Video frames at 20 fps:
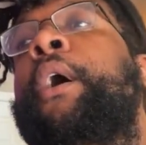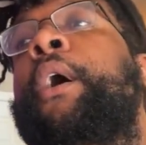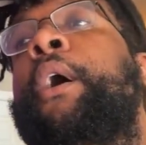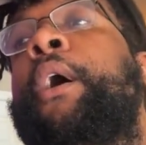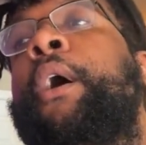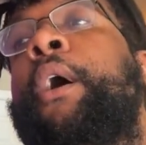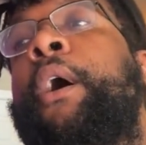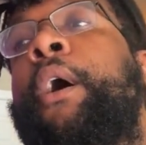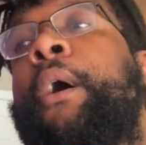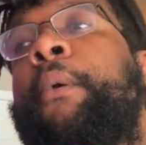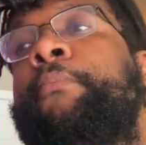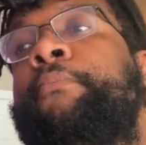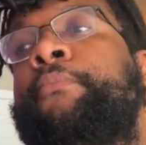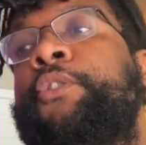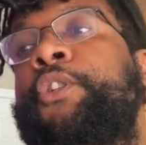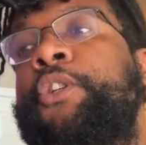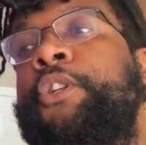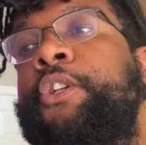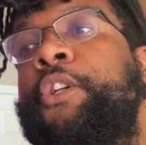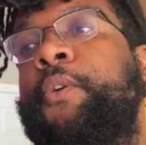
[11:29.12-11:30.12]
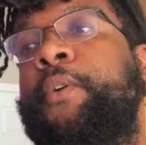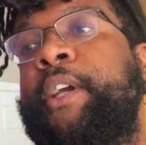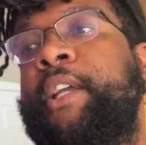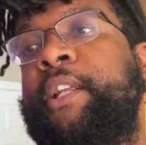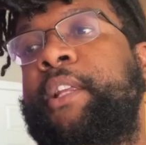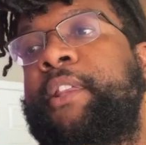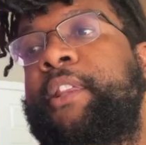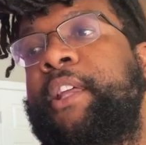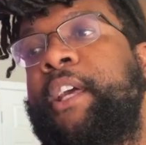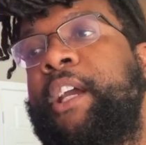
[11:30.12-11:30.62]
Do you know
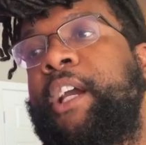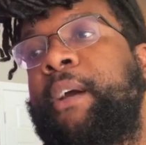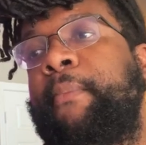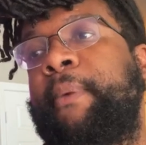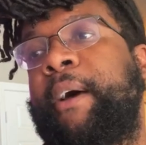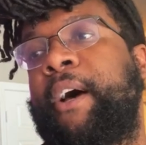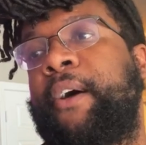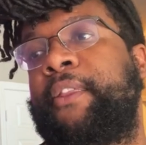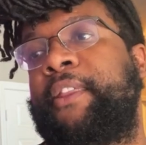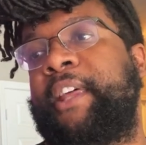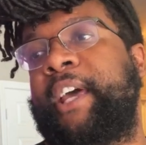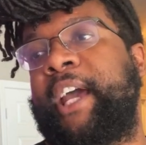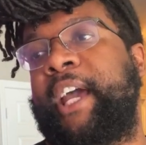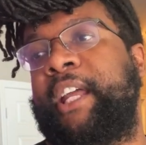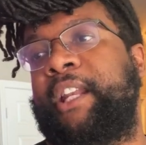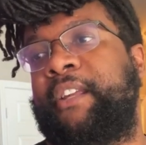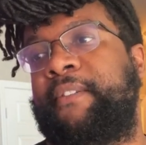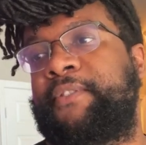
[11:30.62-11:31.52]
anything about that?